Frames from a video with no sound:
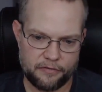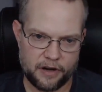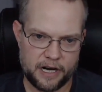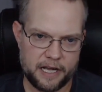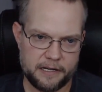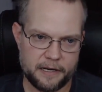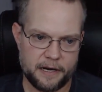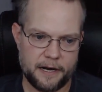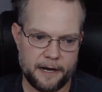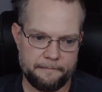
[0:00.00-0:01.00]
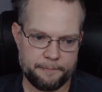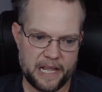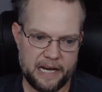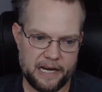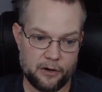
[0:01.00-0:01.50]
front end, and
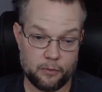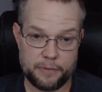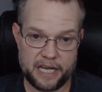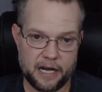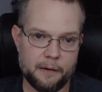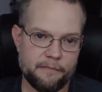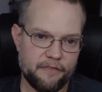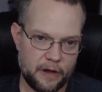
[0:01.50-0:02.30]
then it'll become,